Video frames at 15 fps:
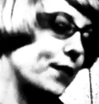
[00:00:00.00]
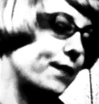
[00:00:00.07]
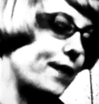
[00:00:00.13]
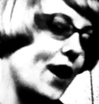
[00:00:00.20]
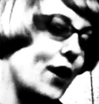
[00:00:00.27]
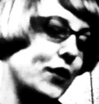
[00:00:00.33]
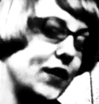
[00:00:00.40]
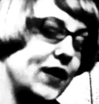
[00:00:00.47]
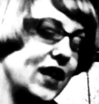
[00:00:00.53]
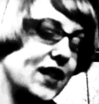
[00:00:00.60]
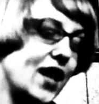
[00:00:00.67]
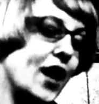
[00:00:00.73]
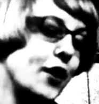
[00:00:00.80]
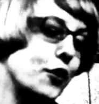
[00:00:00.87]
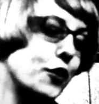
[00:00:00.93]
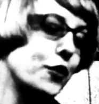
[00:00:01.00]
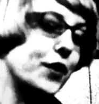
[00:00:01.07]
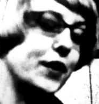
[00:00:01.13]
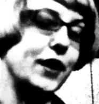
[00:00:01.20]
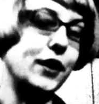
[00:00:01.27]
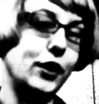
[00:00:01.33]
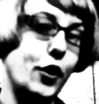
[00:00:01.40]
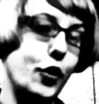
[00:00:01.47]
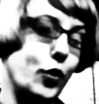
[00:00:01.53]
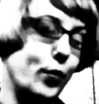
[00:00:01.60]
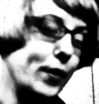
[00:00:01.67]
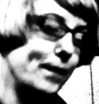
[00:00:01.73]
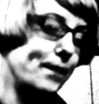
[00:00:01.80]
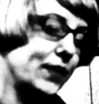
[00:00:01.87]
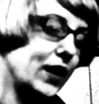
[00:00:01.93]
ever found on the entire earthly
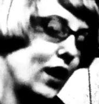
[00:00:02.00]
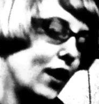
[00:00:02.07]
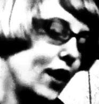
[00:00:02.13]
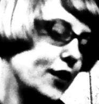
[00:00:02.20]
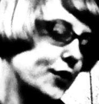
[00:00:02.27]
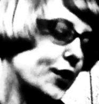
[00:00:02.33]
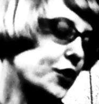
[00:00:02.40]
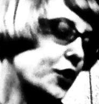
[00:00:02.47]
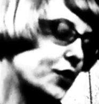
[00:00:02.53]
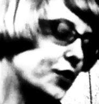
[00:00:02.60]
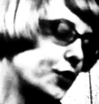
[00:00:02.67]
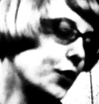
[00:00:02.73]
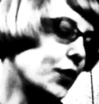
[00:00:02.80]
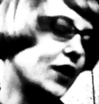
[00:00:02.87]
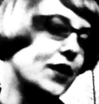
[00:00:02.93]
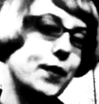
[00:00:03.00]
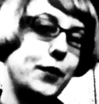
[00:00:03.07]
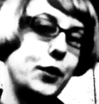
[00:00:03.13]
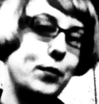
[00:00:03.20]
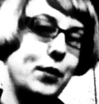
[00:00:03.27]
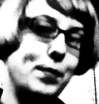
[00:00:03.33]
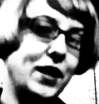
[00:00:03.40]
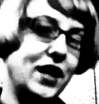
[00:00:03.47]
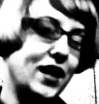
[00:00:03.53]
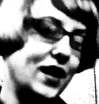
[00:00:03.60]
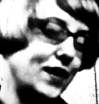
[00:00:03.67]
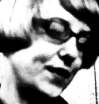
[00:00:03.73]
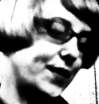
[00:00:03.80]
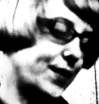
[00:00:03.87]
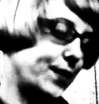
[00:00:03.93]
globe such a student of human
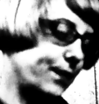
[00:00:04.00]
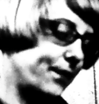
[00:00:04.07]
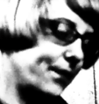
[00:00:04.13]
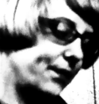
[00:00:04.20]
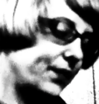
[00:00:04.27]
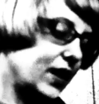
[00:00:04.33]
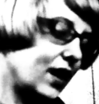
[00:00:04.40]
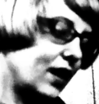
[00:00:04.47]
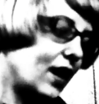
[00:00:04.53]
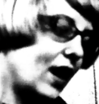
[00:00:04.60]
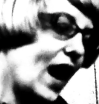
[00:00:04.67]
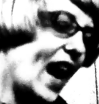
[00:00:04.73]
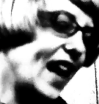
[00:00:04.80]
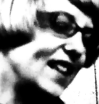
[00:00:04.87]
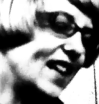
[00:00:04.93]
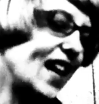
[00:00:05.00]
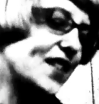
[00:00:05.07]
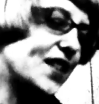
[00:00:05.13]
beings. I'd